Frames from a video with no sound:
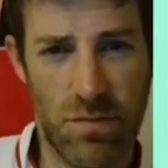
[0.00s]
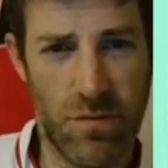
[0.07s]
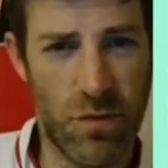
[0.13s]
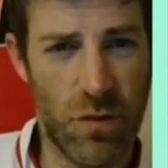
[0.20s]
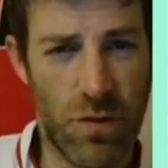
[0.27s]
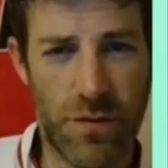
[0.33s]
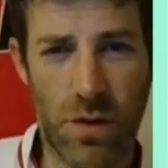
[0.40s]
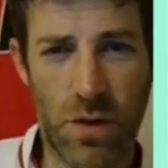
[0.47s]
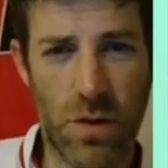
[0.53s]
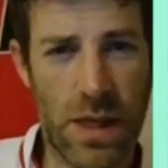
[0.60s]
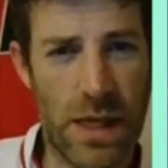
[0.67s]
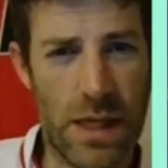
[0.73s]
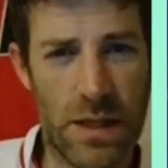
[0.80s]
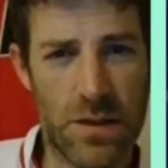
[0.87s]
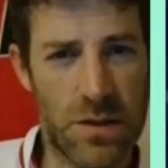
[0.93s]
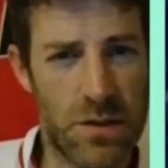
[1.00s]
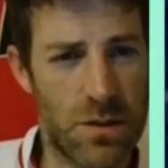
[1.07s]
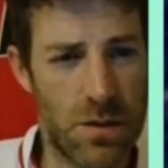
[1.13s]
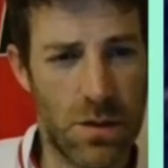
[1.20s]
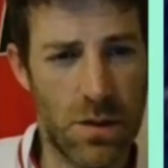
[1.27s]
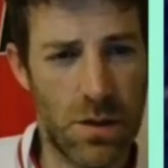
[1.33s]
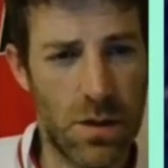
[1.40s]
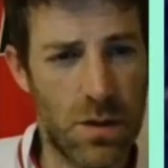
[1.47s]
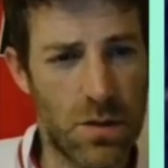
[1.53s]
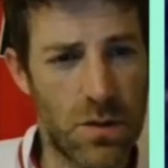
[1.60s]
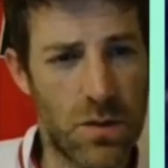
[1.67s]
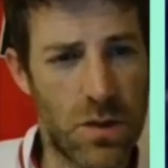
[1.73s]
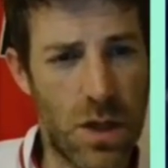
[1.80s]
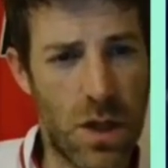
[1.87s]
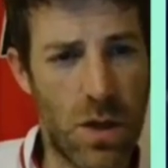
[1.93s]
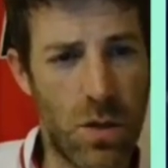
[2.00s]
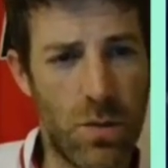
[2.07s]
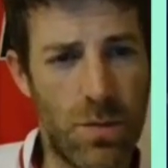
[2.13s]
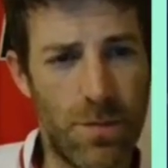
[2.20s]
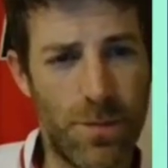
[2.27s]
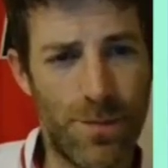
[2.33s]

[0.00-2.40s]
for a few years. So